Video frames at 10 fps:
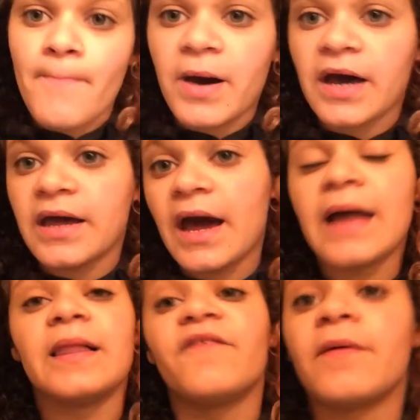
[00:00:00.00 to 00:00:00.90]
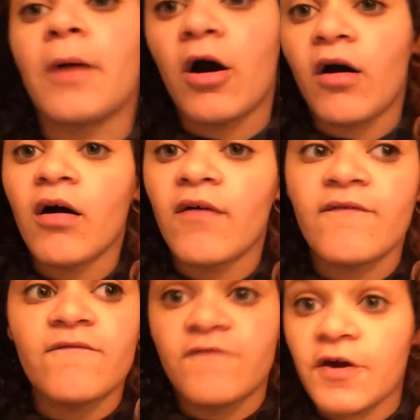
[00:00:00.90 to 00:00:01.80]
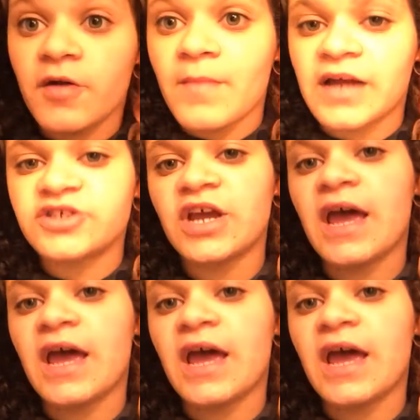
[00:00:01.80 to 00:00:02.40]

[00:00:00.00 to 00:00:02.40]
But I love them all very much